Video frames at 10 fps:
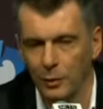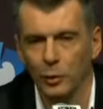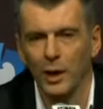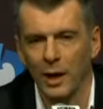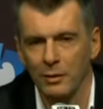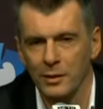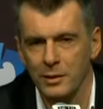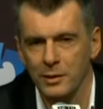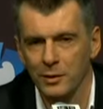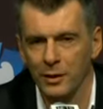All
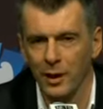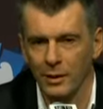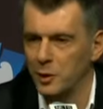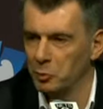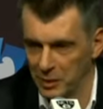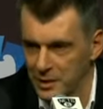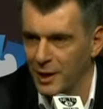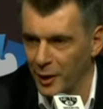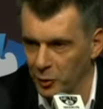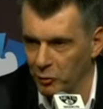others, they're deep
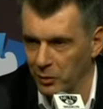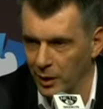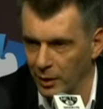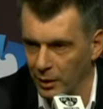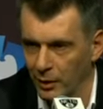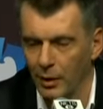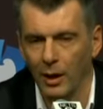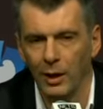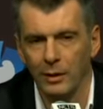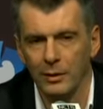inside of me.
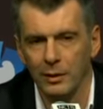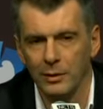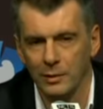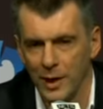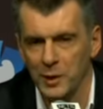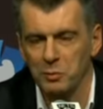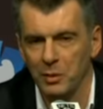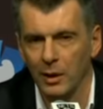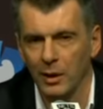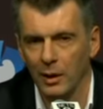And uh,
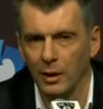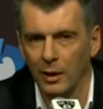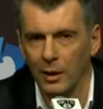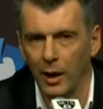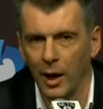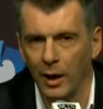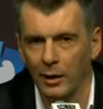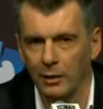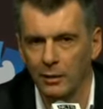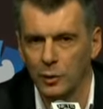trust me,
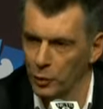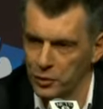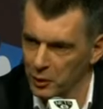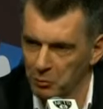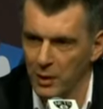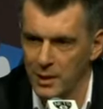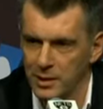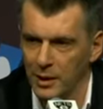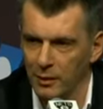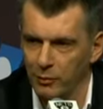I tortured
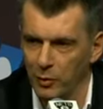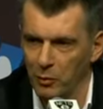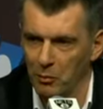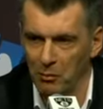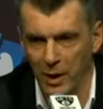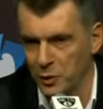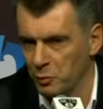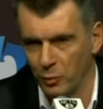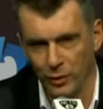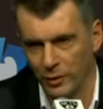myself
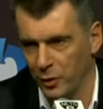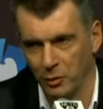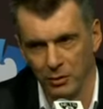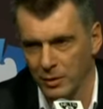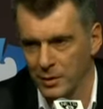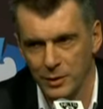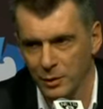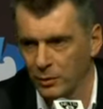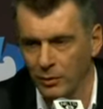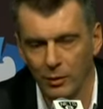much more than you.
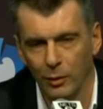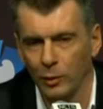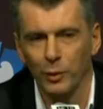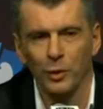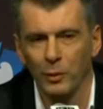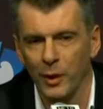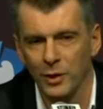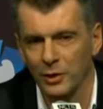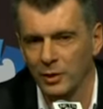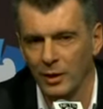So all your
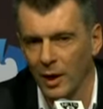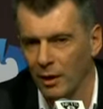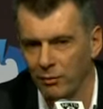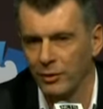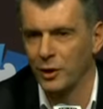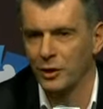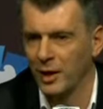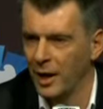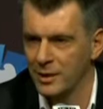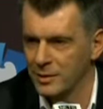questions are very
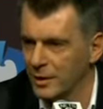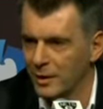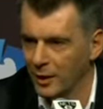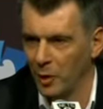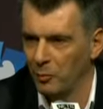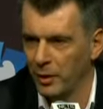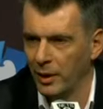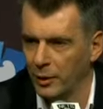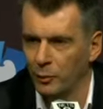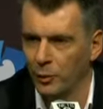nice
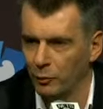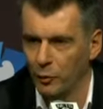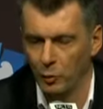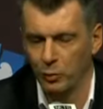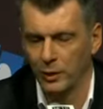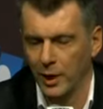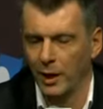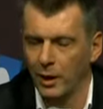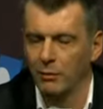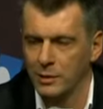compared for, from what
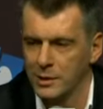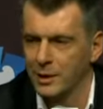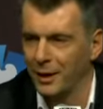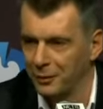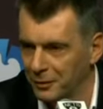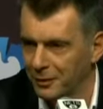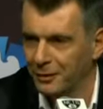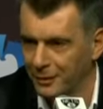I have inside.